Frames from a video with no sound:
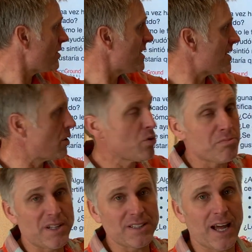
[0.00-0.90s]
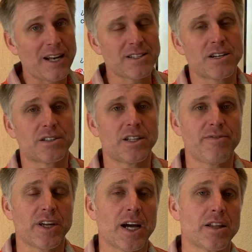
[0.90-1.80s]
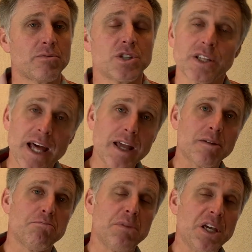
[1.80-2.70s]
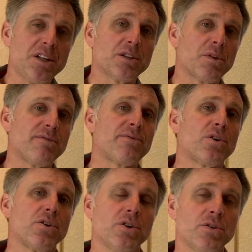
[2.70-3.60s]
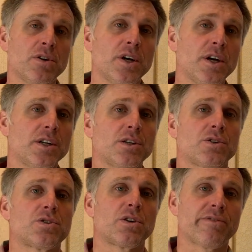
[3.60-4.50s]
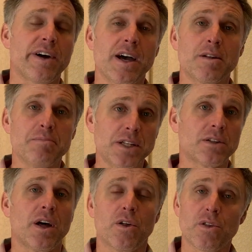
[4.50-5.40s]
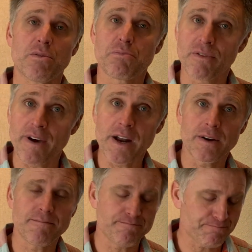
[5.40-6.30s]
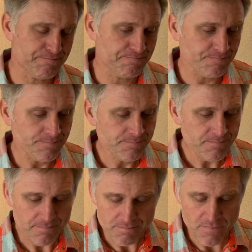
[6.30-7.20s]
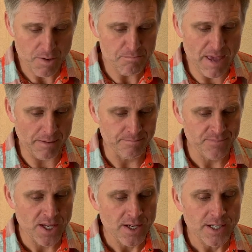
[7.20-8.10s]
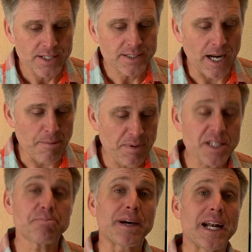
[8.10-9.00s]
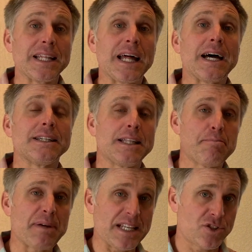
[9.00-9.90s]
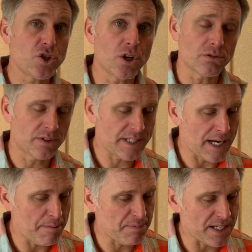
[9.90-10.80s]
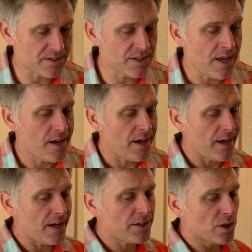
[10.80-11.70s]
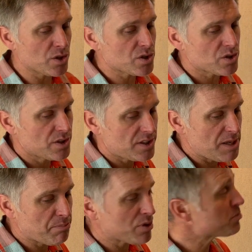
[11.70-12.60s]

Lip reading: de salud mental certificado? Would you like me to refer you to a certified mental health provider? Bien. Terapias para la depresión. Terapias. Dos tipos